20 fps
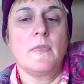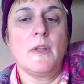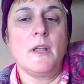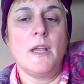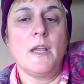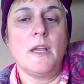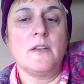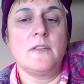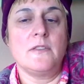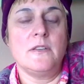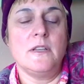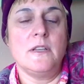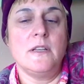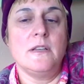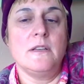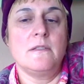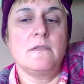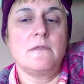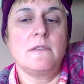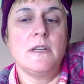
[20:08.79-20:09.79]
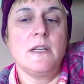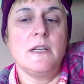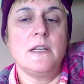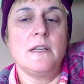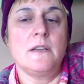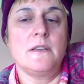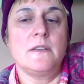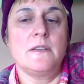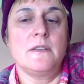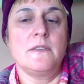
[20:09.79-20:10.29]
And she didn't really
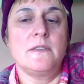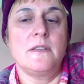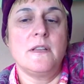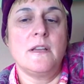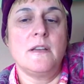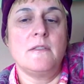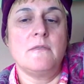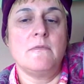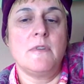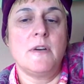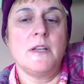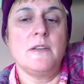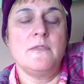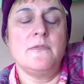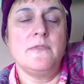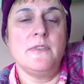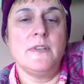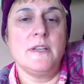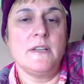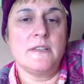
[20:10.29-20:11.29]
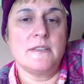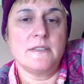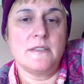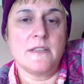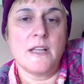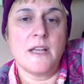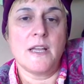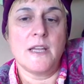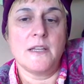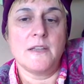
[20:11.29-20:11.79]
understand what it feels
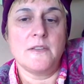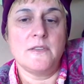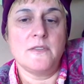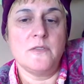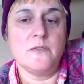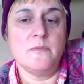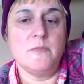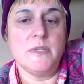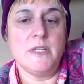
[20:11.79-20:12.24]
like to